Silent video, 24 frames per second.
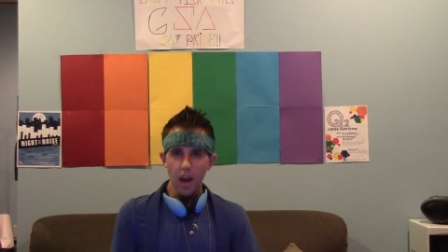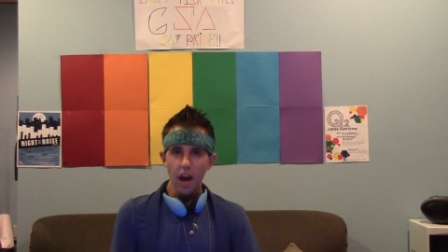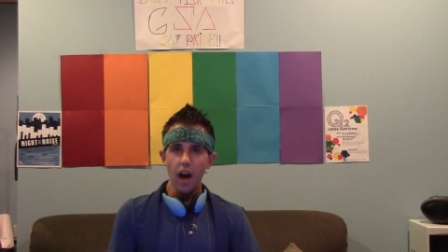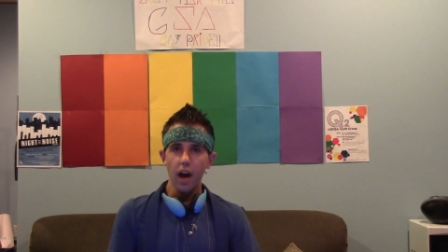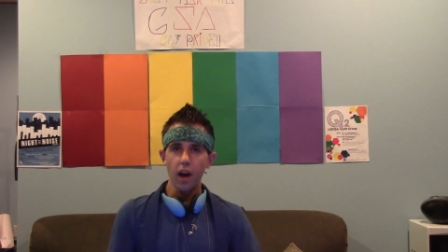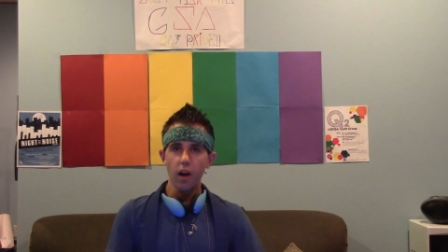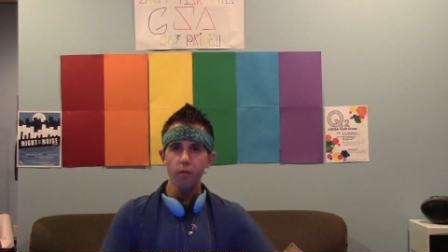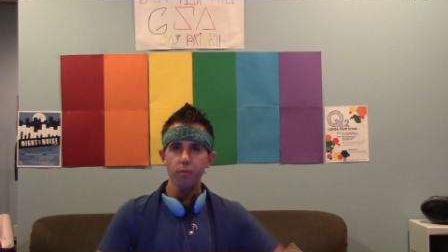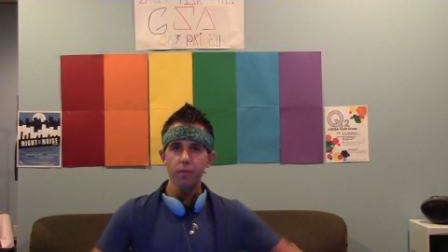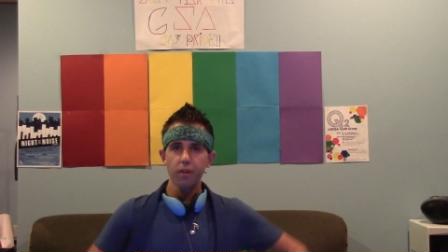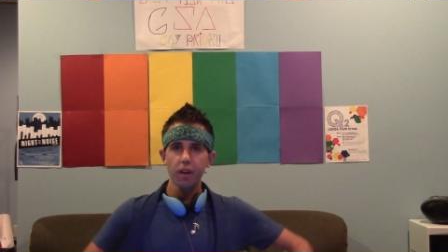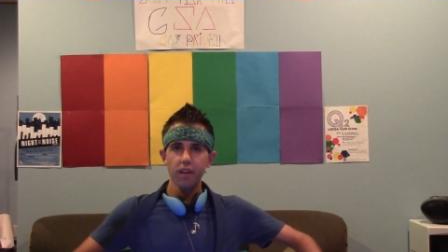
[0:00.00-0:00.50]

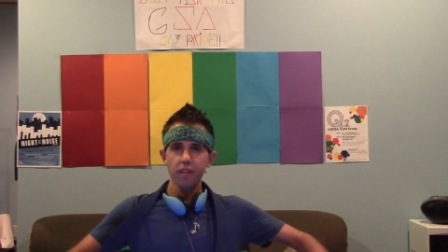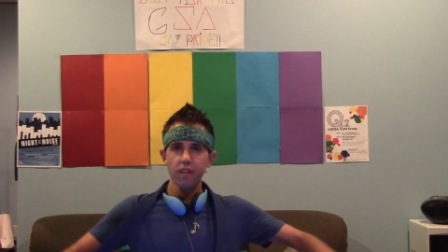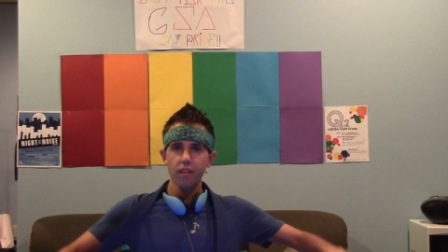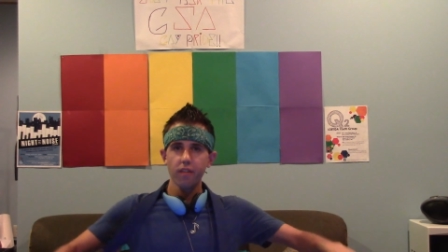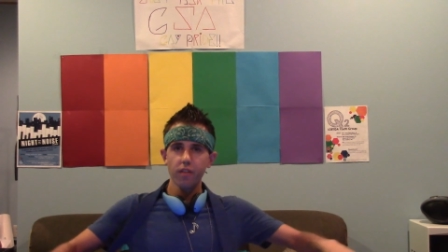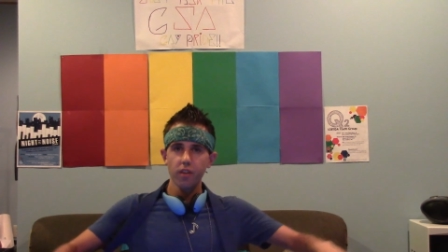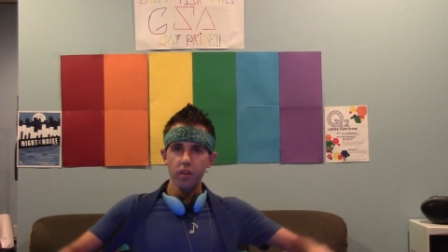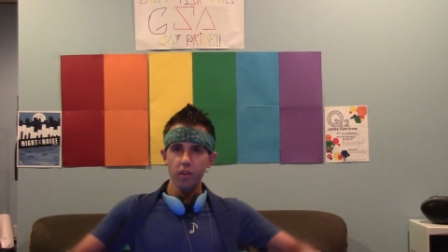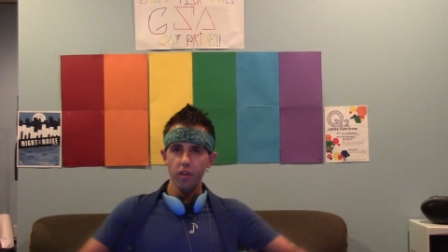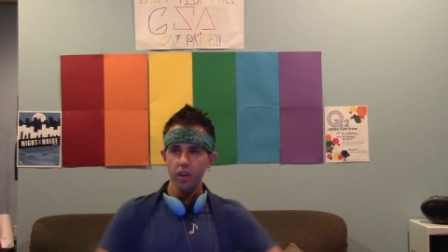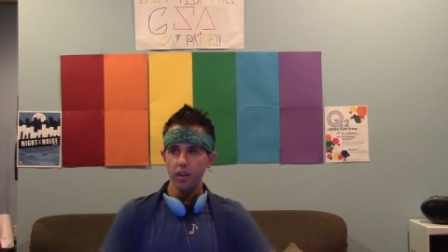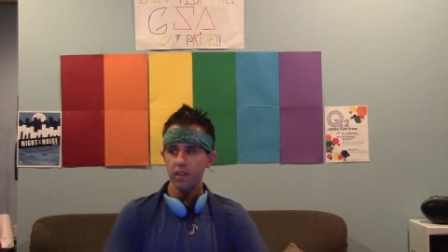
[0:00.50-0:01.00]
I hope you guys have
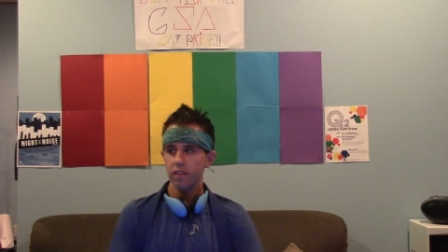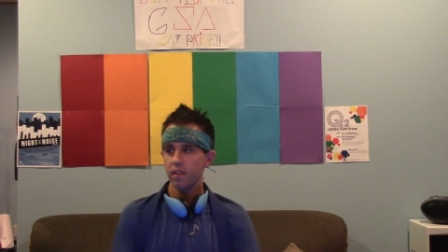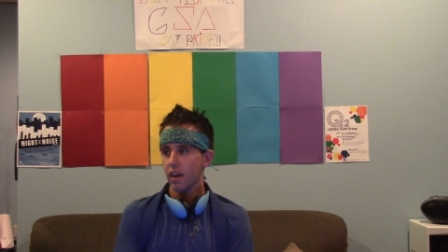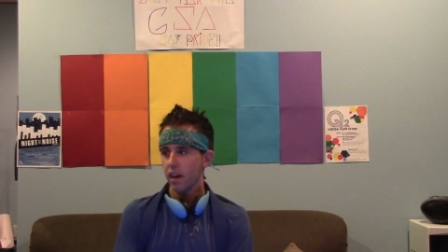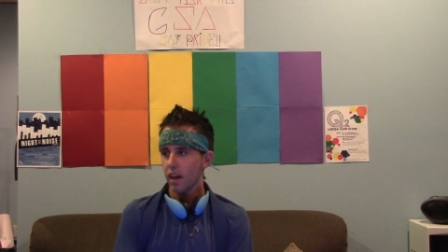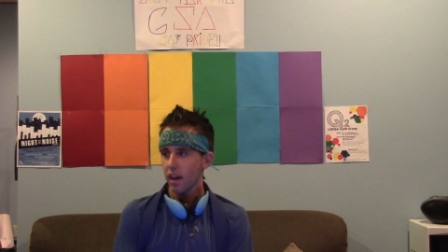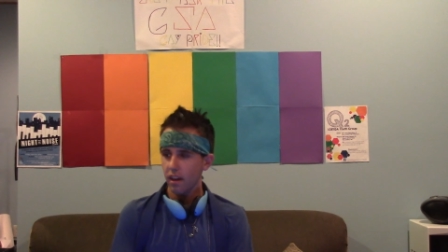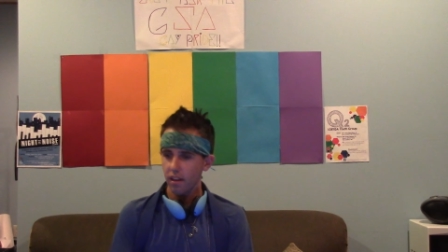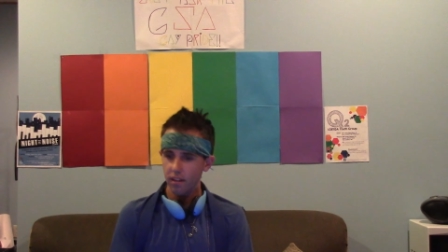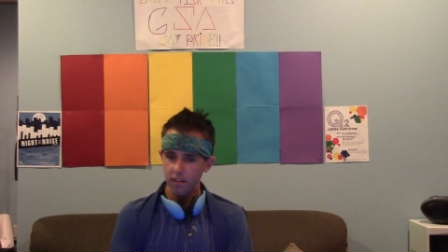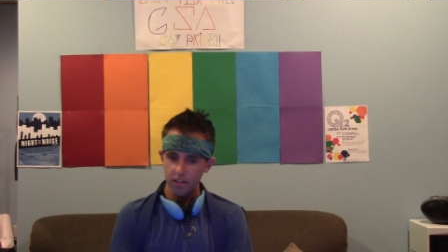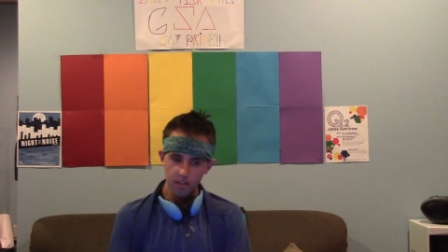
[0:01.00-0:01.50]
a great day,
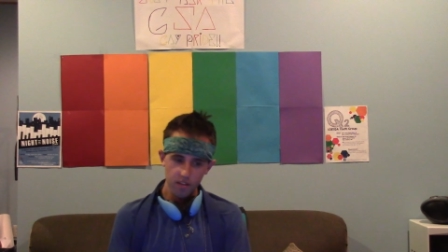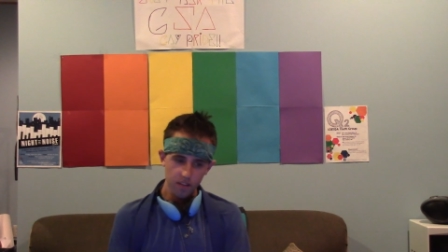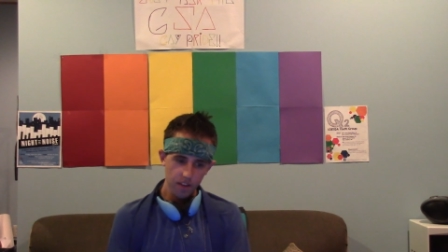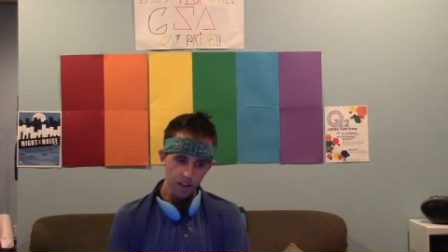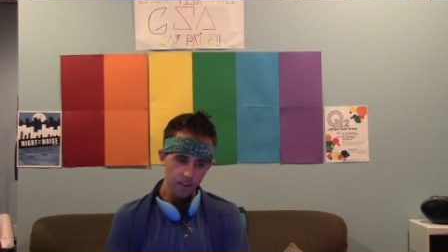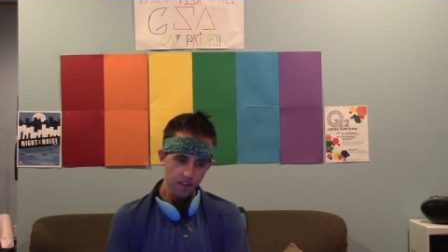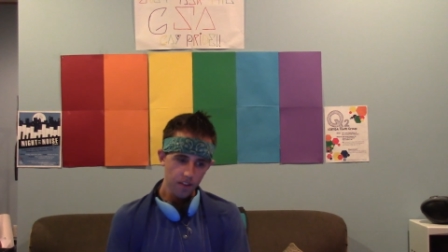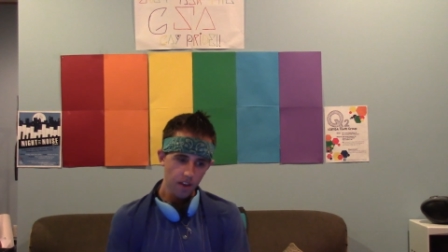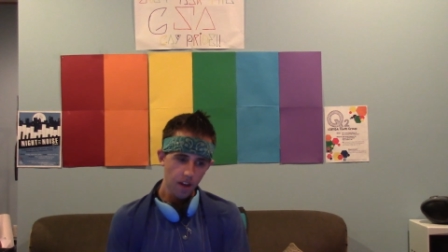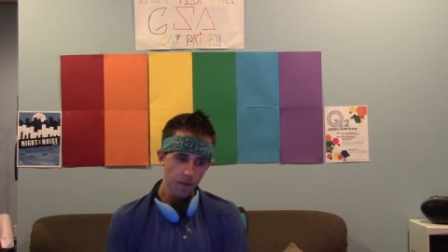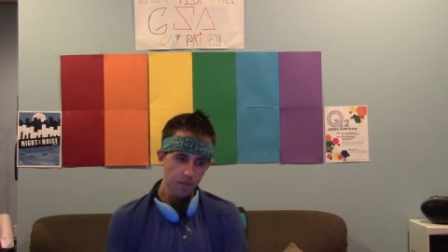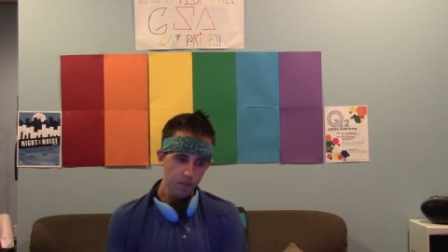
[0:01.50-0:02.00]
and until
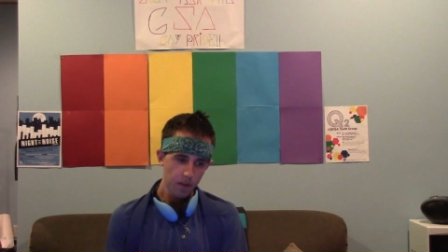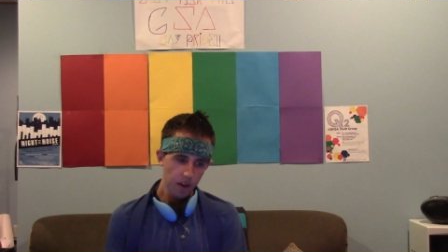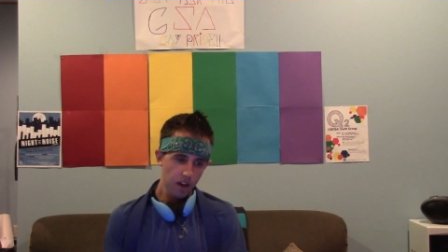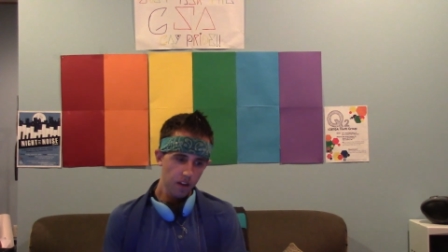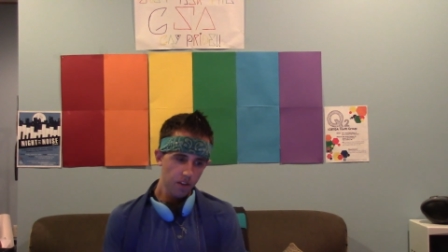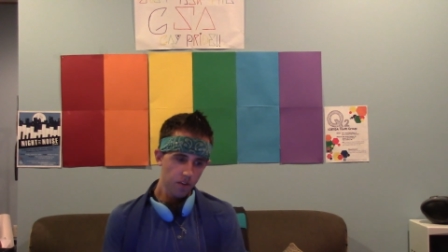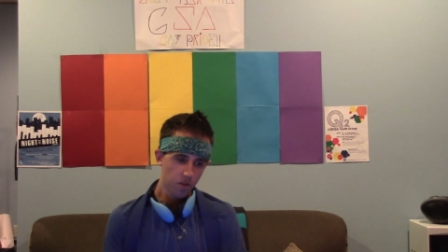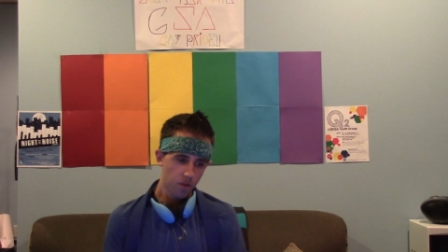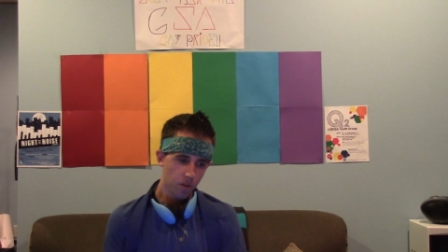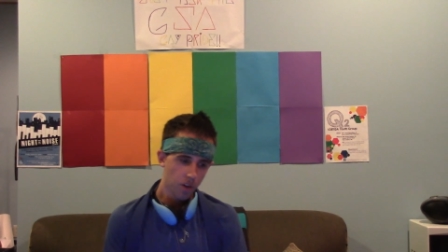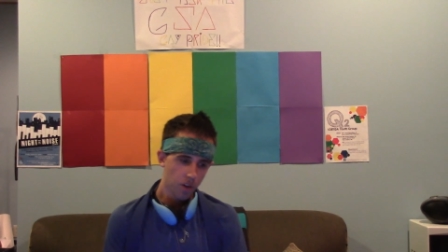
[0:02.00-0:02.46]
next time, gays,